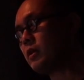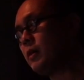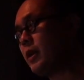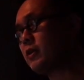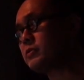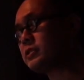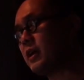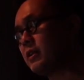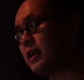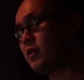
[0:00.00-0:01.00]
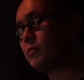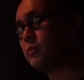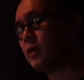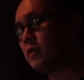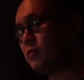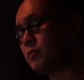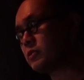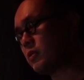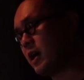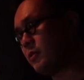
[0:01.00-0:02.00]
Um, I don't sell it. I don't. I don't
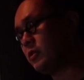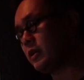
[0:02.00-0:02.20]
prescribe it.